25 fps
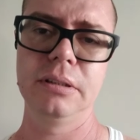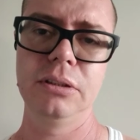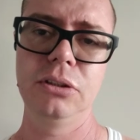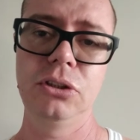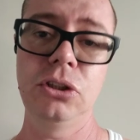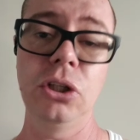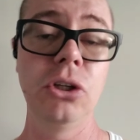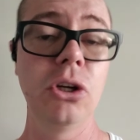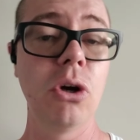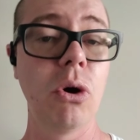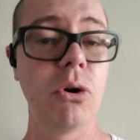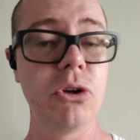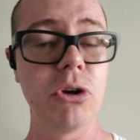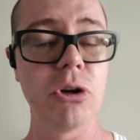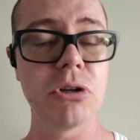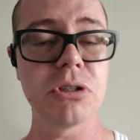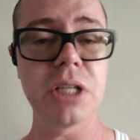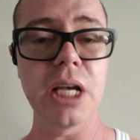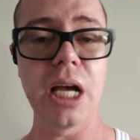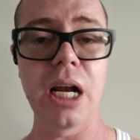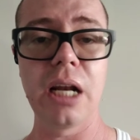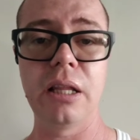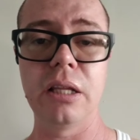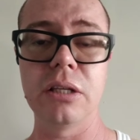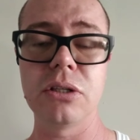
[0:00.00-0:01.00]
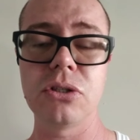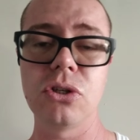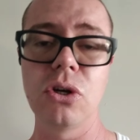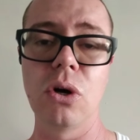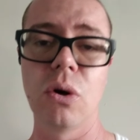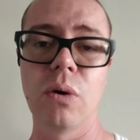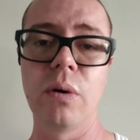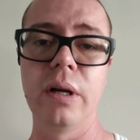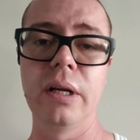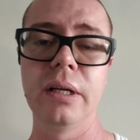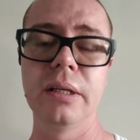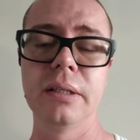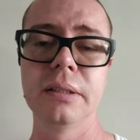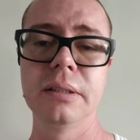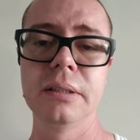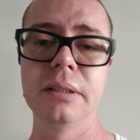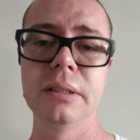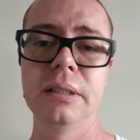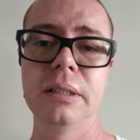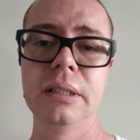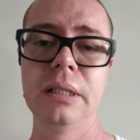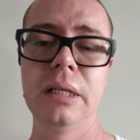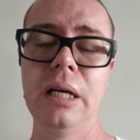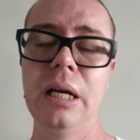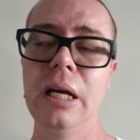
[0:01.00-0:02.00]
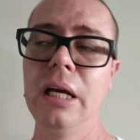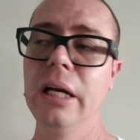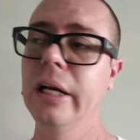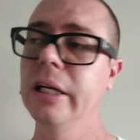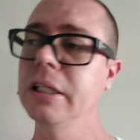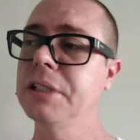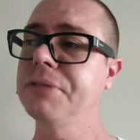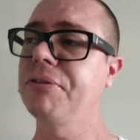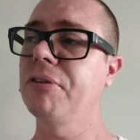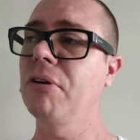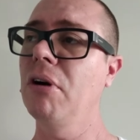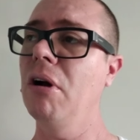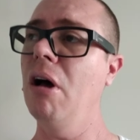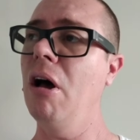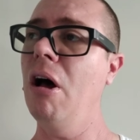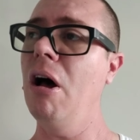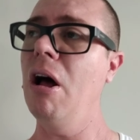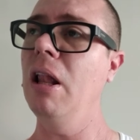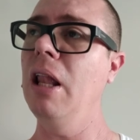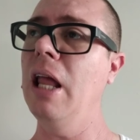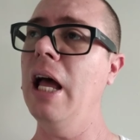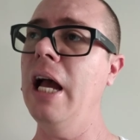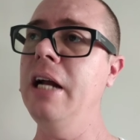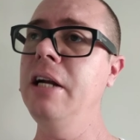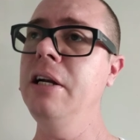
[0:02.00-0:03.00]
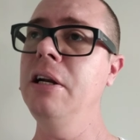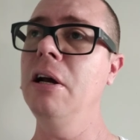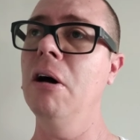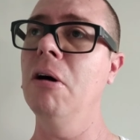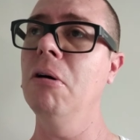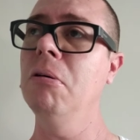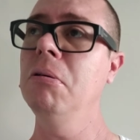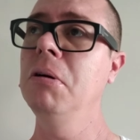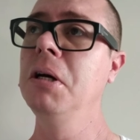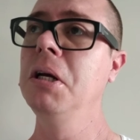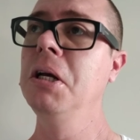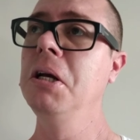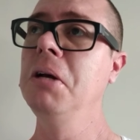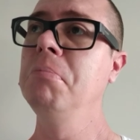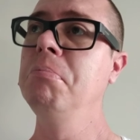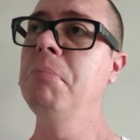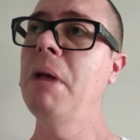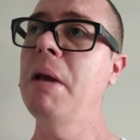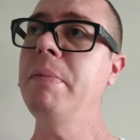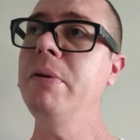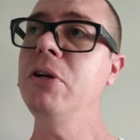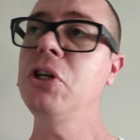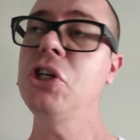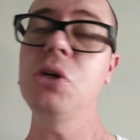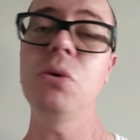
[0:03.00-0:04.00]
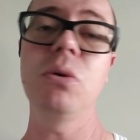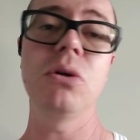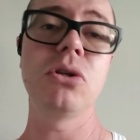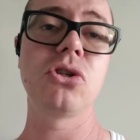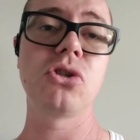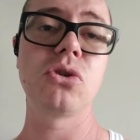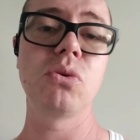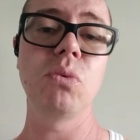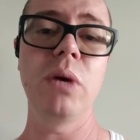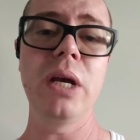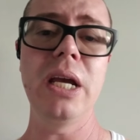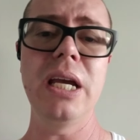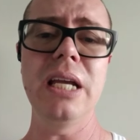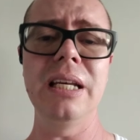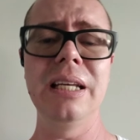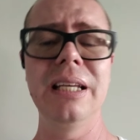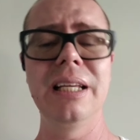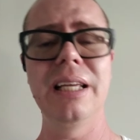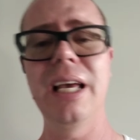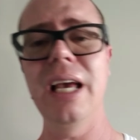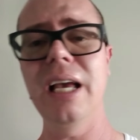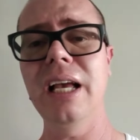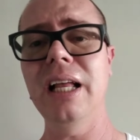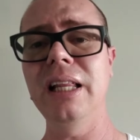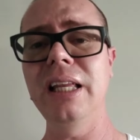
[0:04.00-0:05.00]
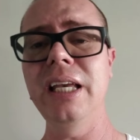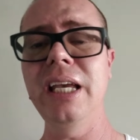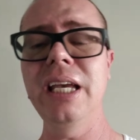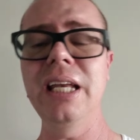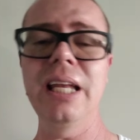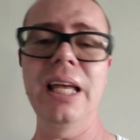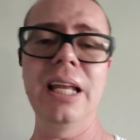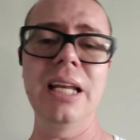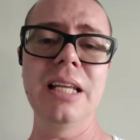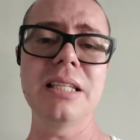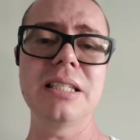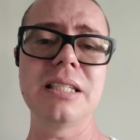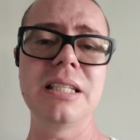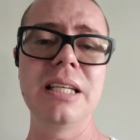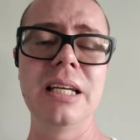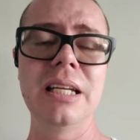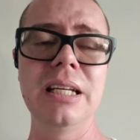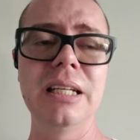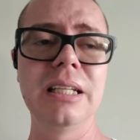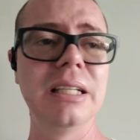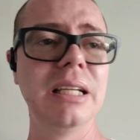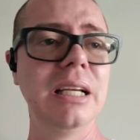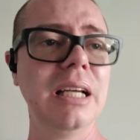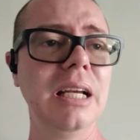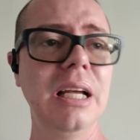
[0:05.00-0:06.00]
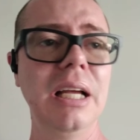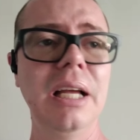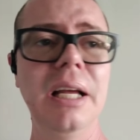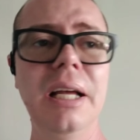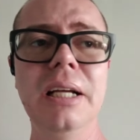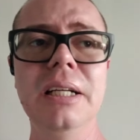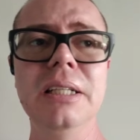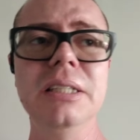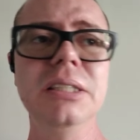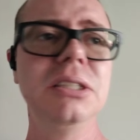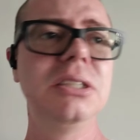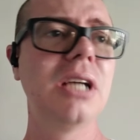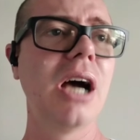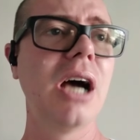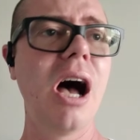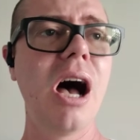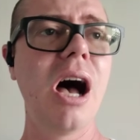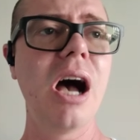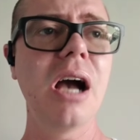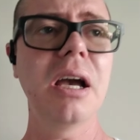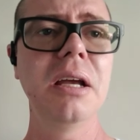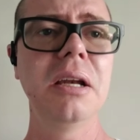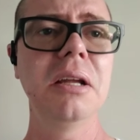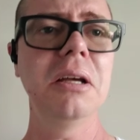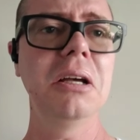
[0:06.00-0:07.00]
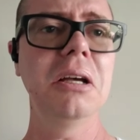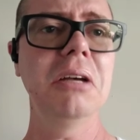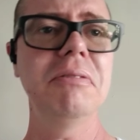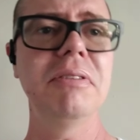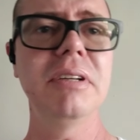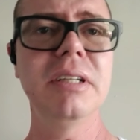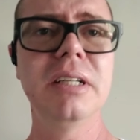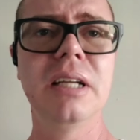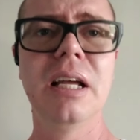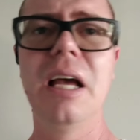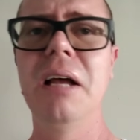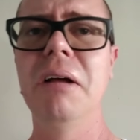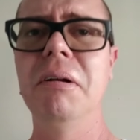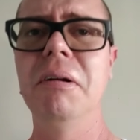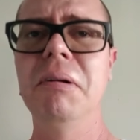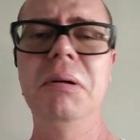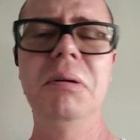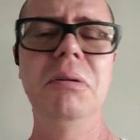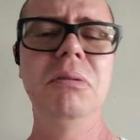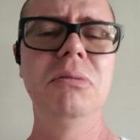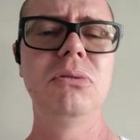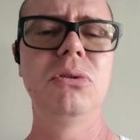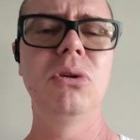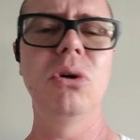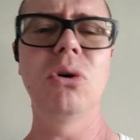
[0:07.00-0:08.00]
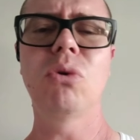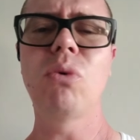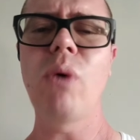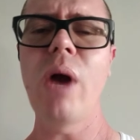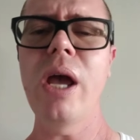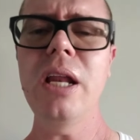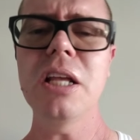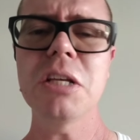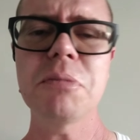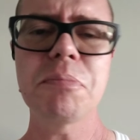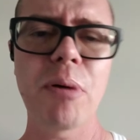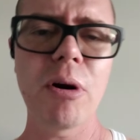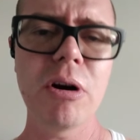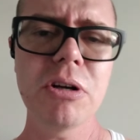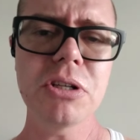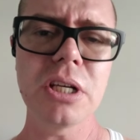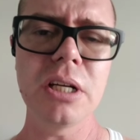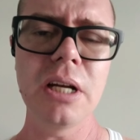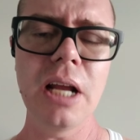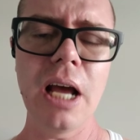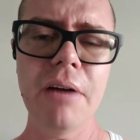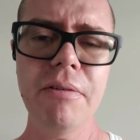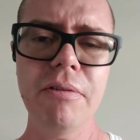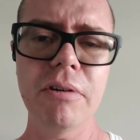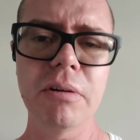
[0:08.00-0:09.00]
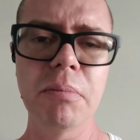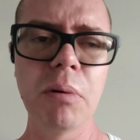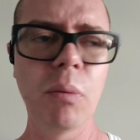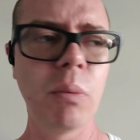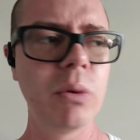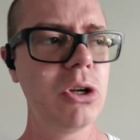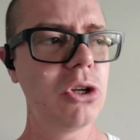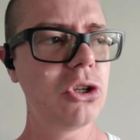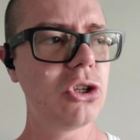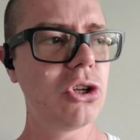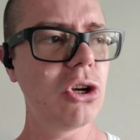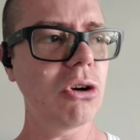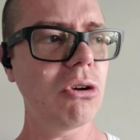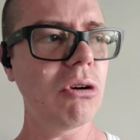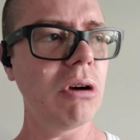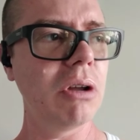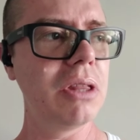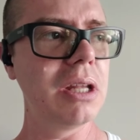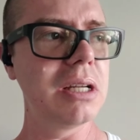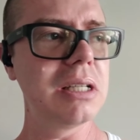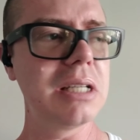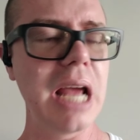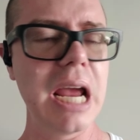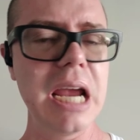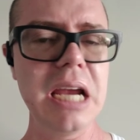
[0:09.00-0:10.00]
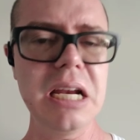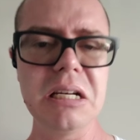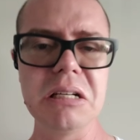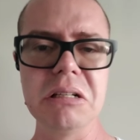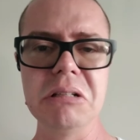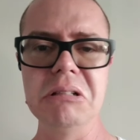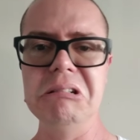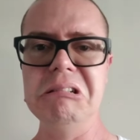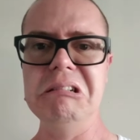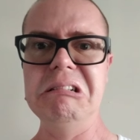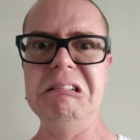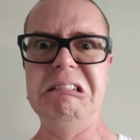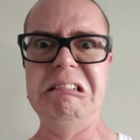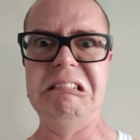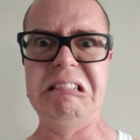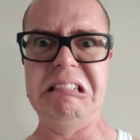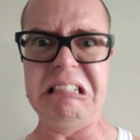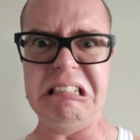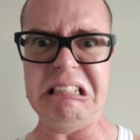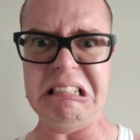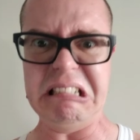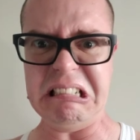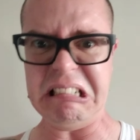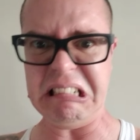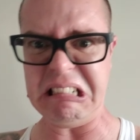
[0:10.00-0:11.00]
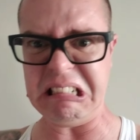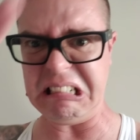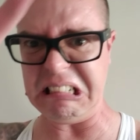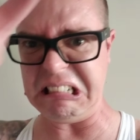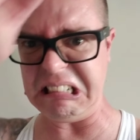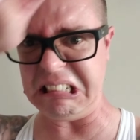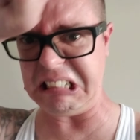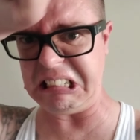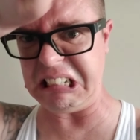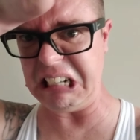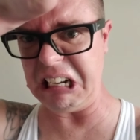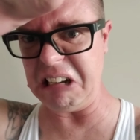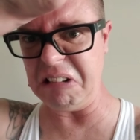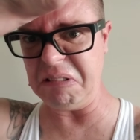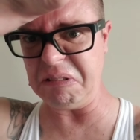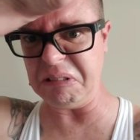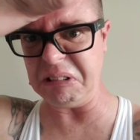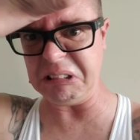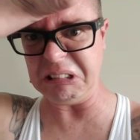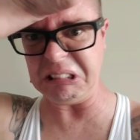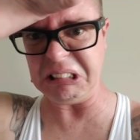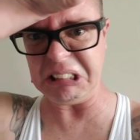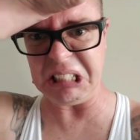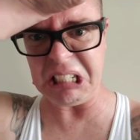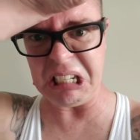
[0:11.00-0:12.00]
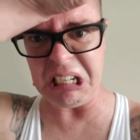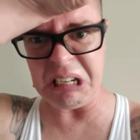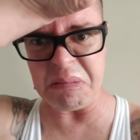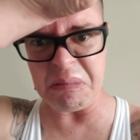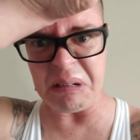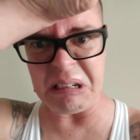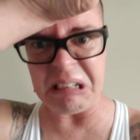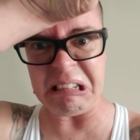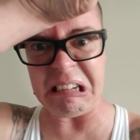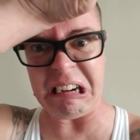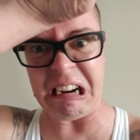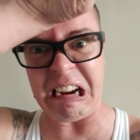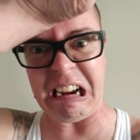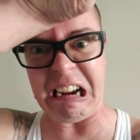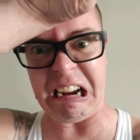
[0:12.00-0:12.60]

to know your side of the story. Because for all I know, maybe she was sweet and giggly and innocent and talkative and the greatest person ever. But when you took her on the date, oh, devil, demon,